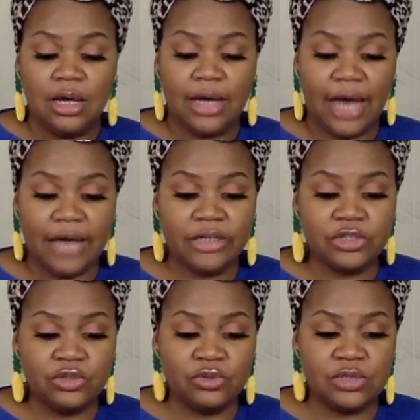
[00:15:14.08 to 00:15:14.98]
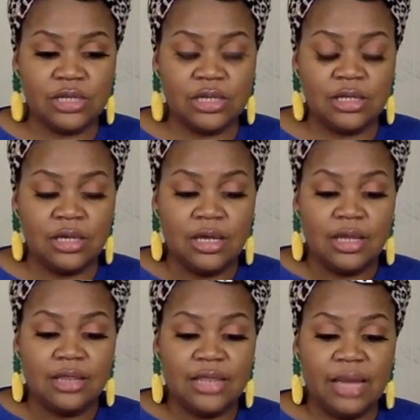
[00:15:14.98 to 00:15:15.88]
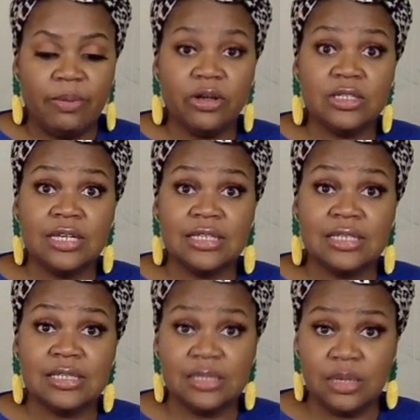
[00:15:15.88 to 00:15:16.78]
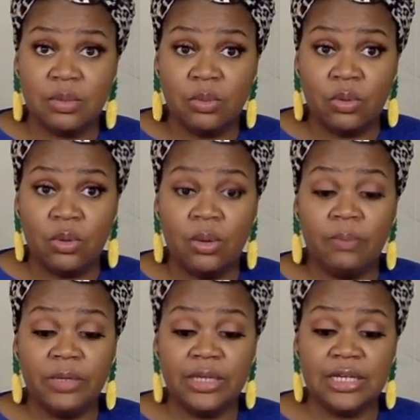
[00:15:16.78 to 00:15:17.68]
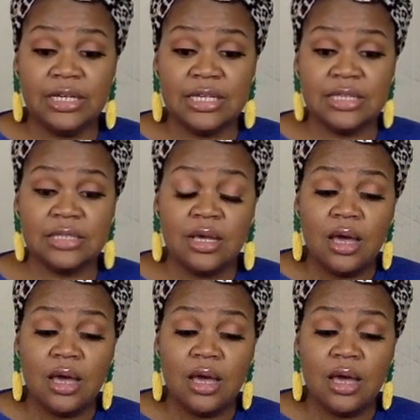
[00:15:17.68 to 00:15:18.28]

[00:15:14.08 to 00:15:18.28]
God is using that person as a symbol because